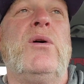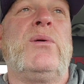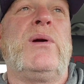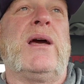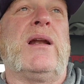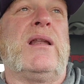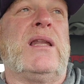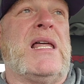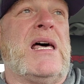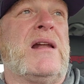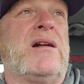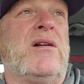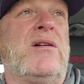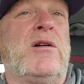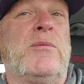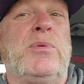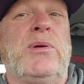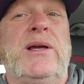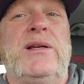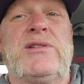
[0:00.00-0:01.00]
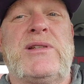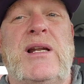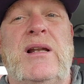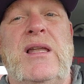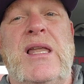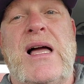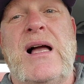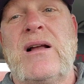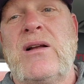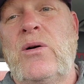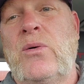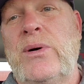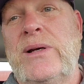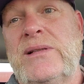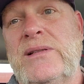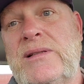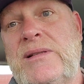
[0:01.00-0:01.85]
We had a lot on our plates, got a lot going